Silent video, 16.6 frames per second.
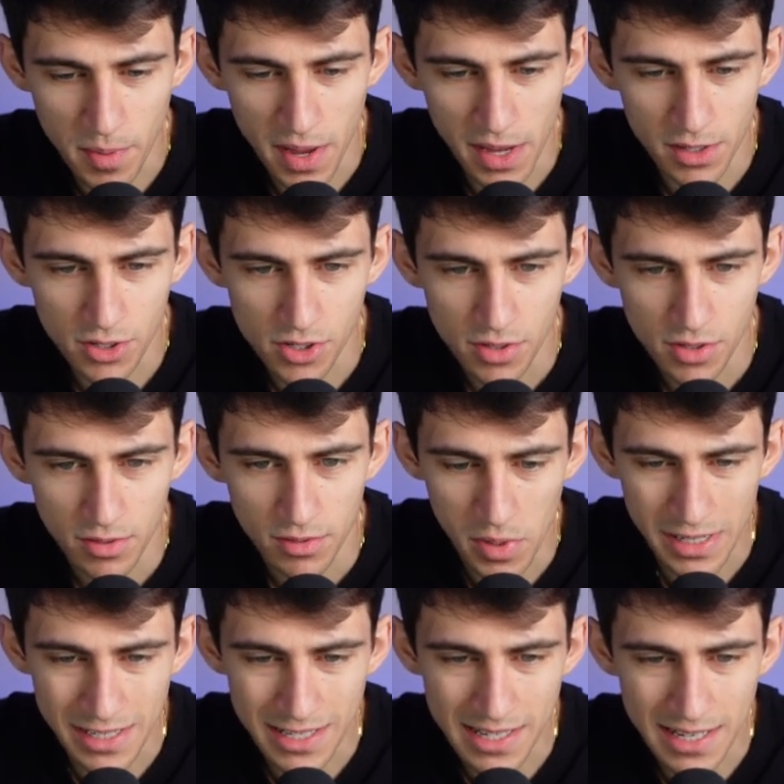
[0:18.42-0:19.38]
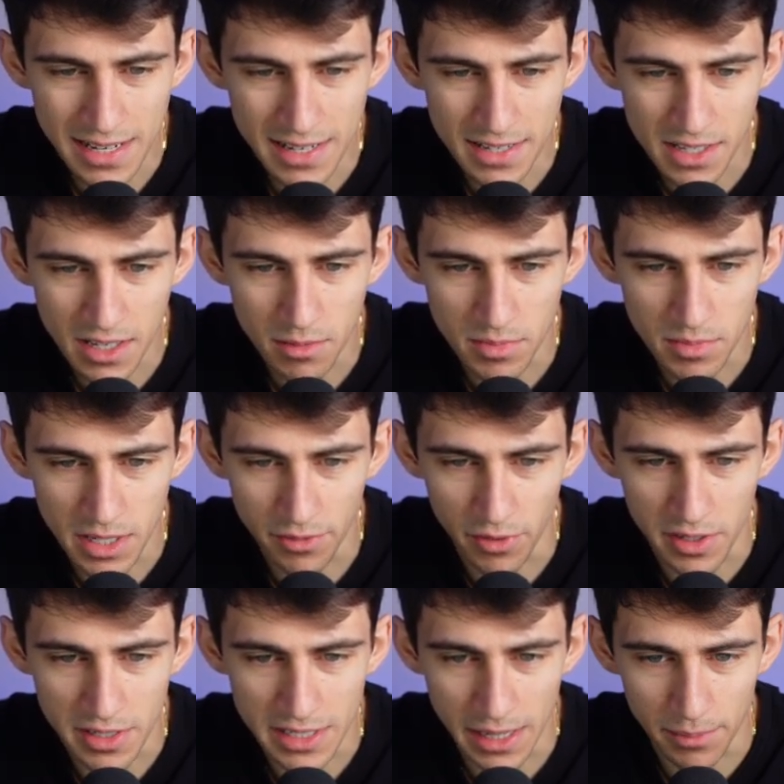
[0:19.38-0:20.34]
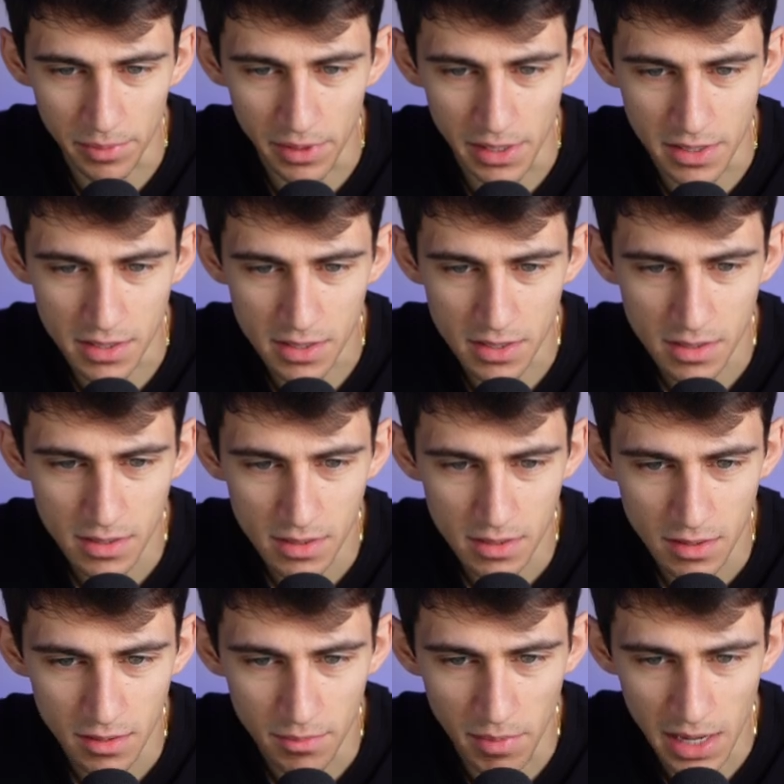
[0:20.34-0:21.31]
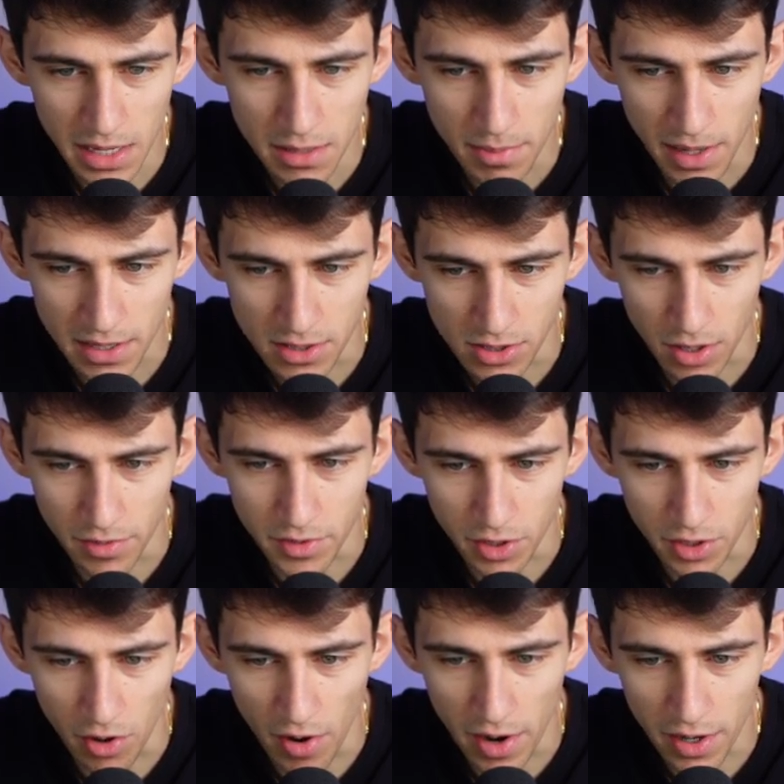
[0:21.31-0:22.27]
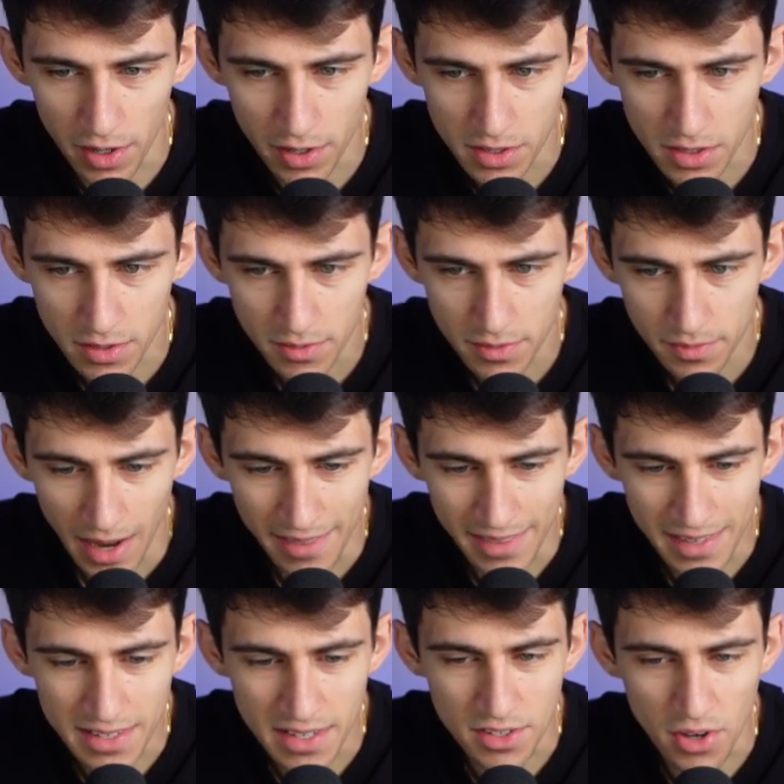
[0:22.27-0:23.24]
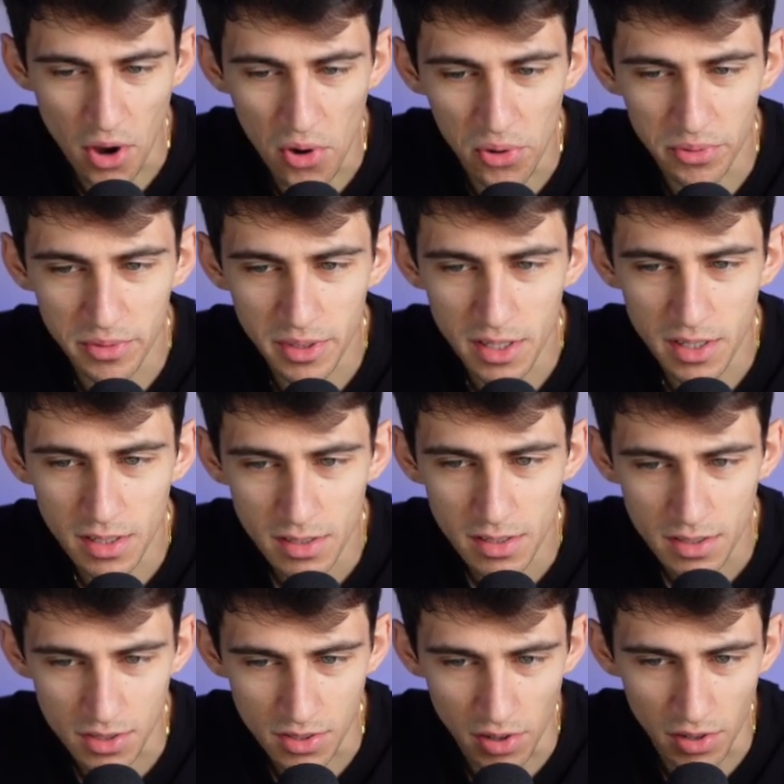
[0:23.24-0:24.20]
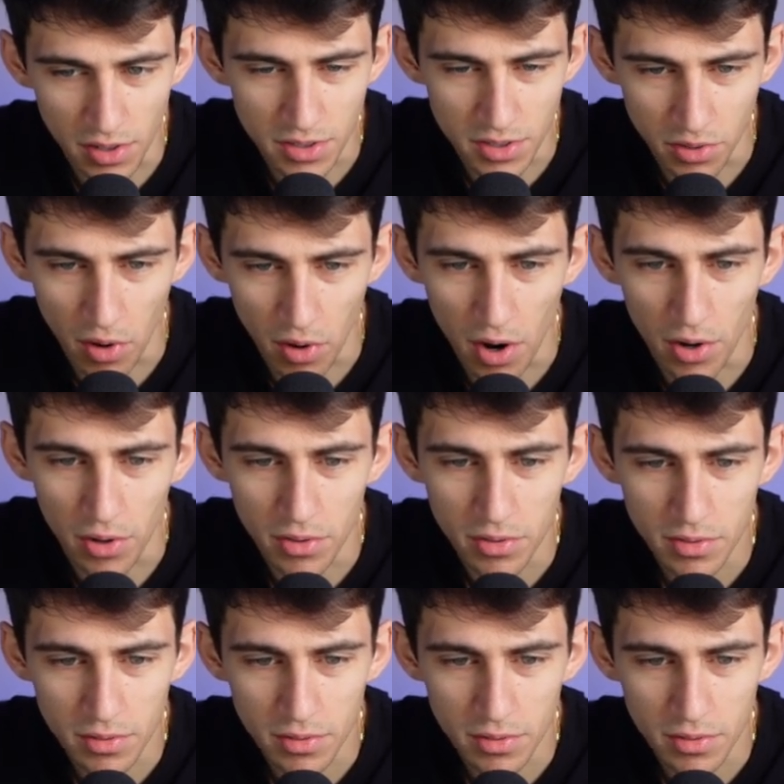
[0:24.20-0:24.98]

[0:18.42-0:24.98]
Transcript: page, you can see some different templates made by Softr creators, and this has only started to grow